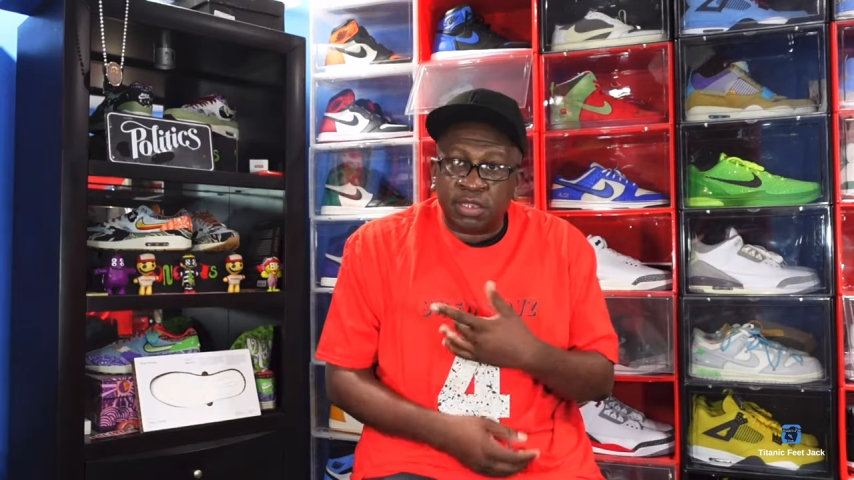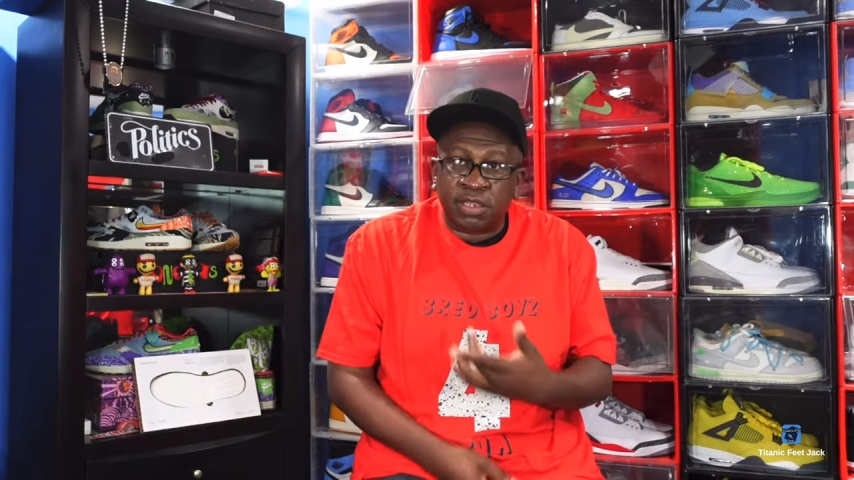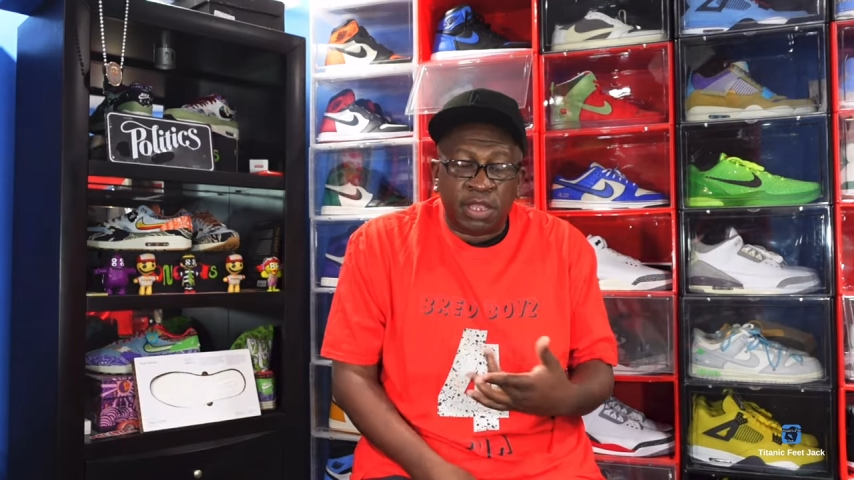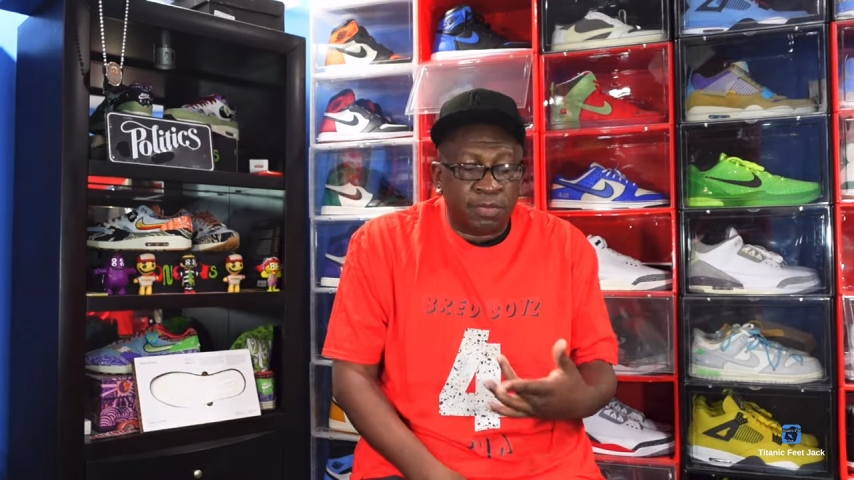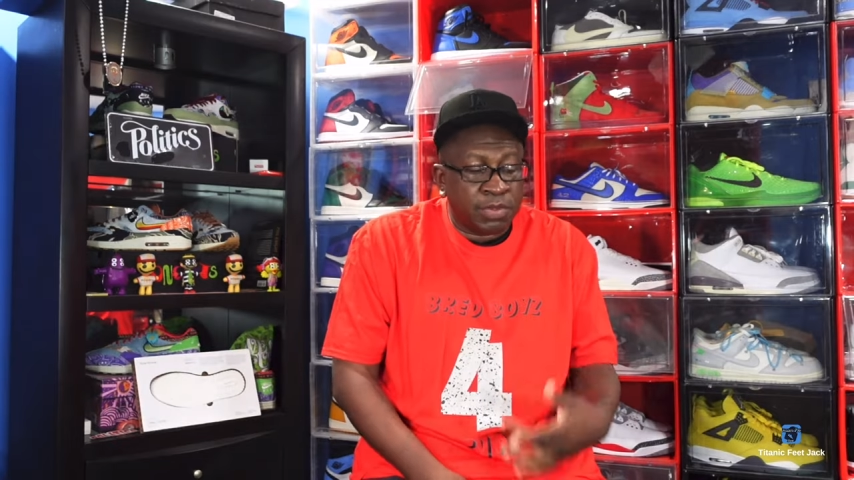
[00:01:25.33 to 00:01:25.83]

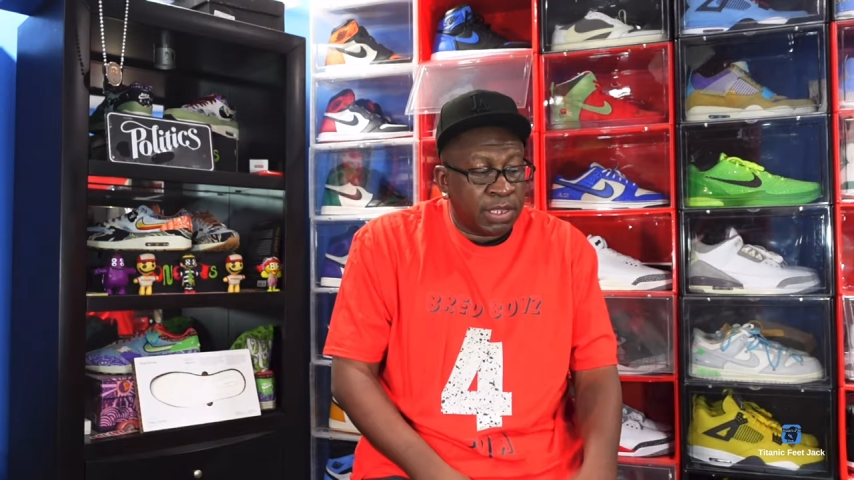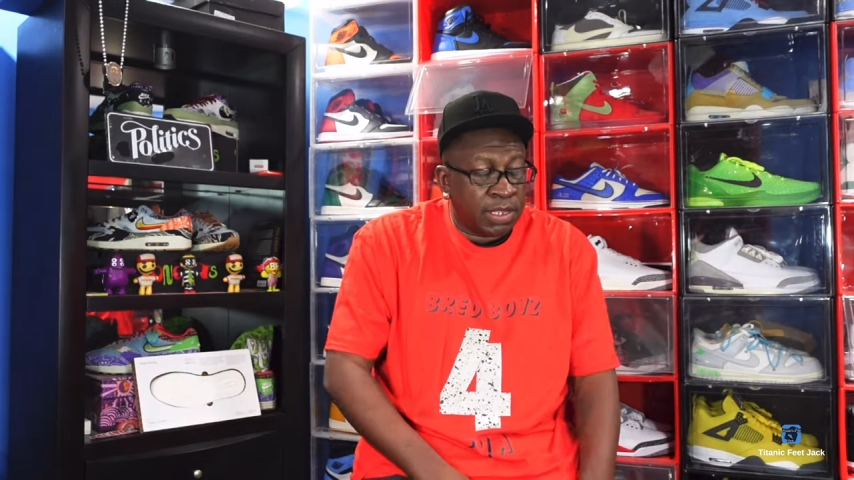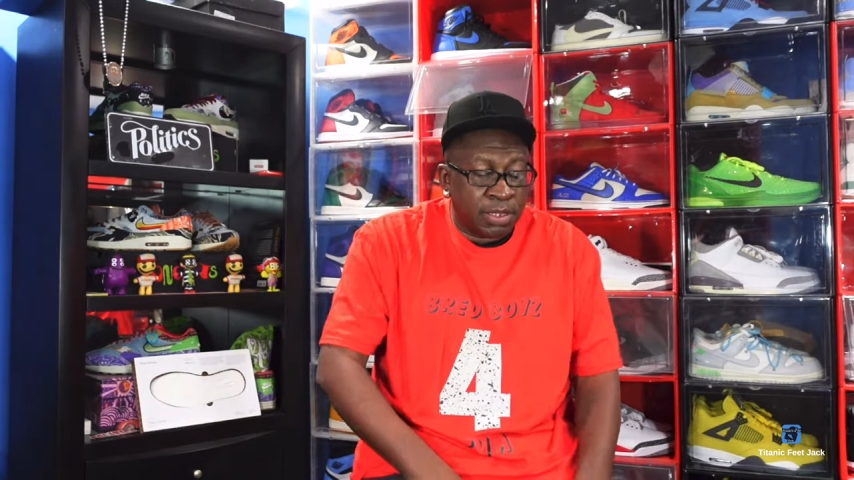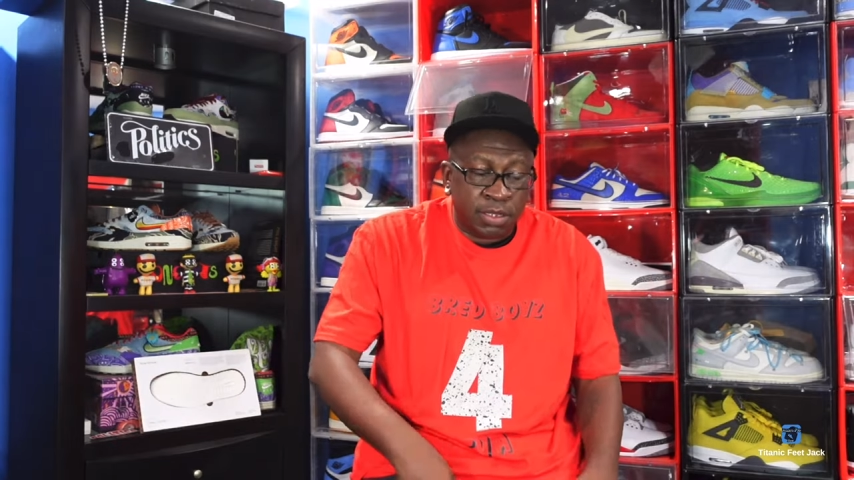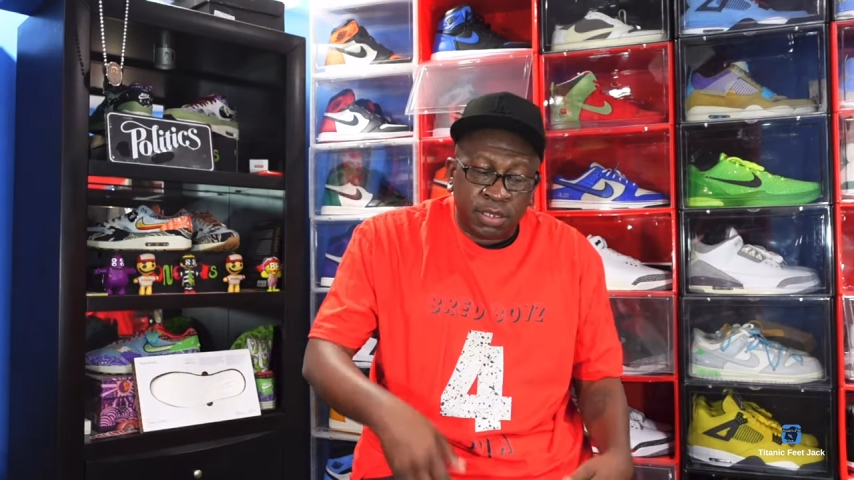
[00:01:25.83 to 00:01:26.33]

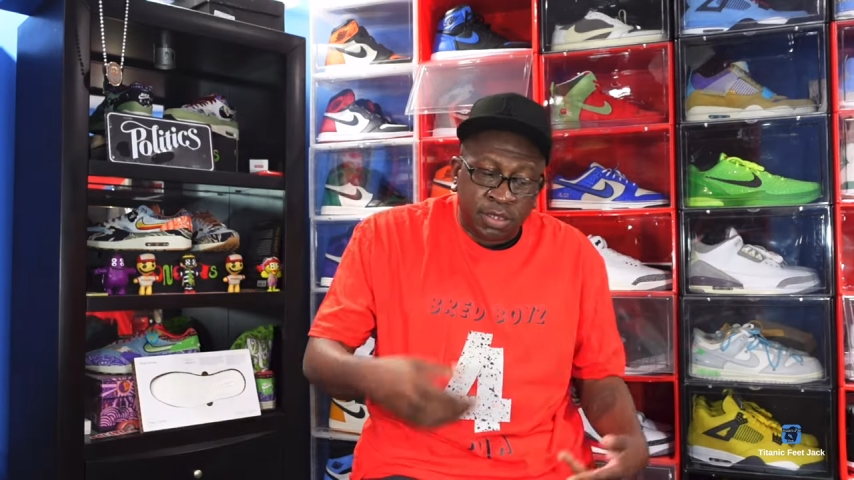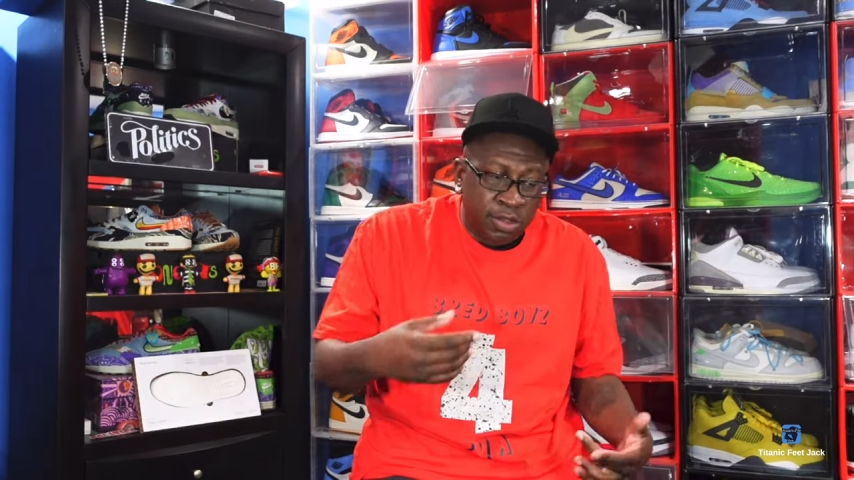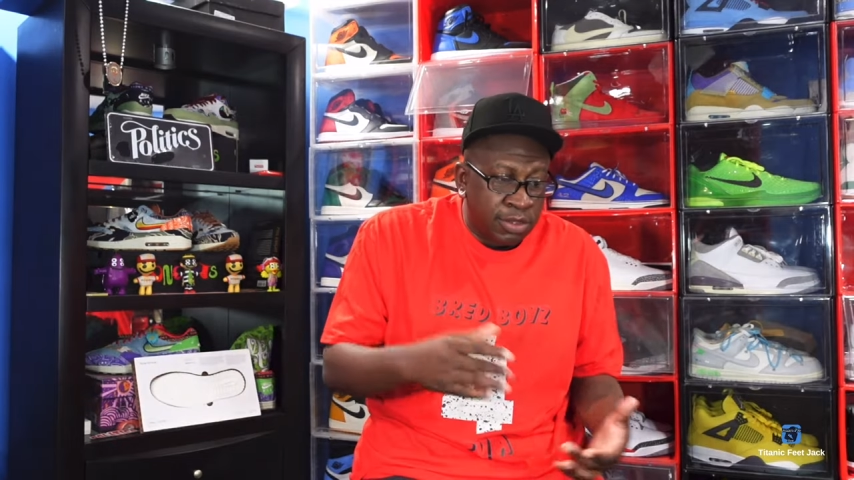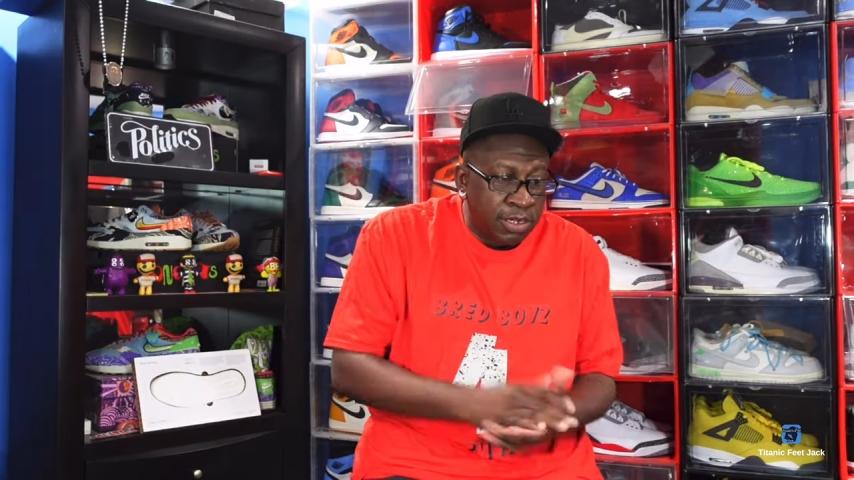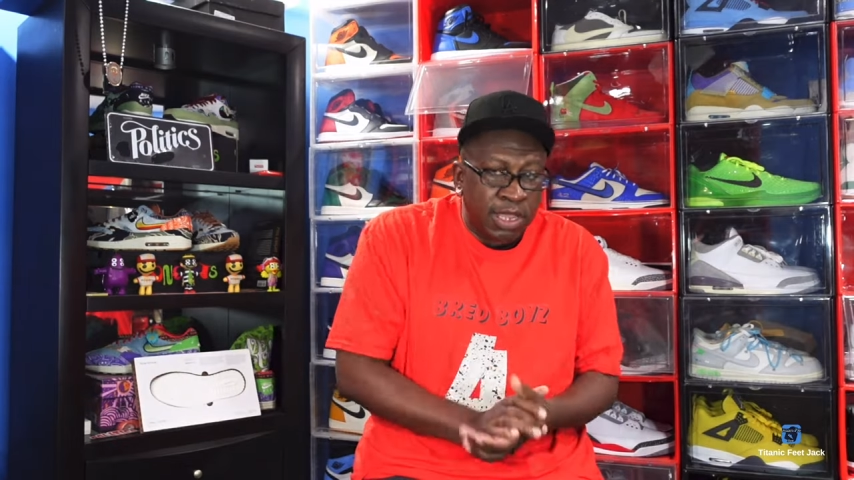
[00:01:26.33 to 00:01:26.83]
thumbnail and
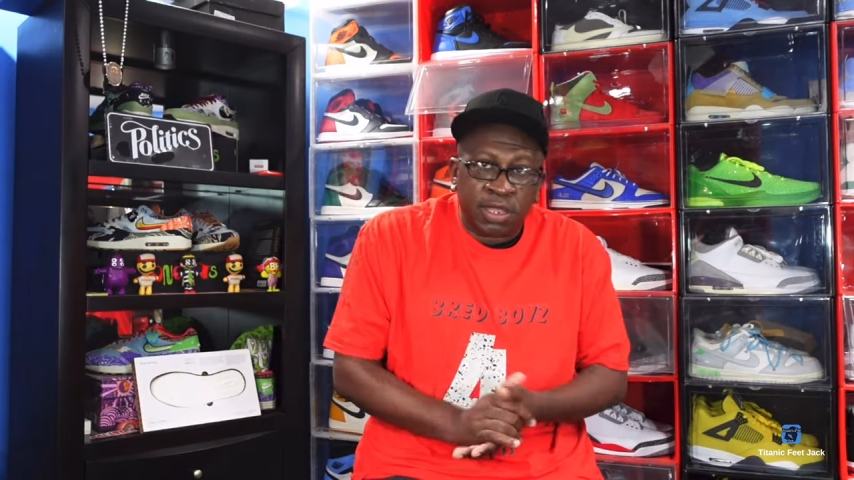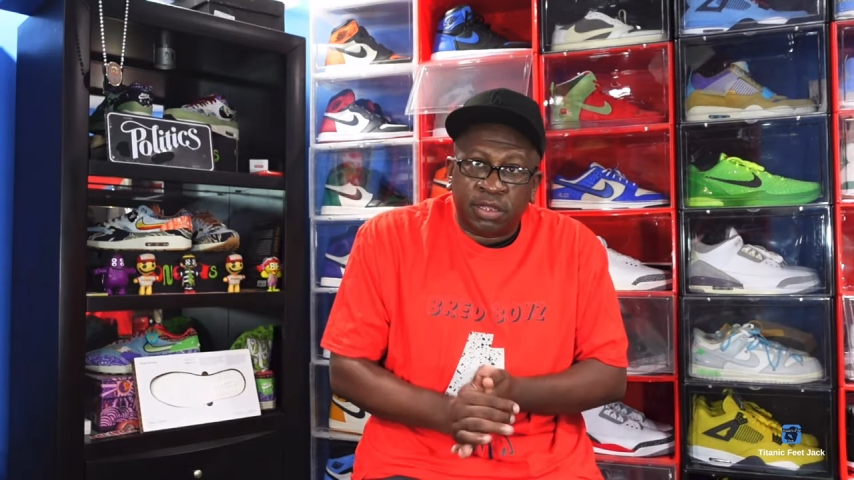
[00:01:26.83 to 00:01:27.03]
all that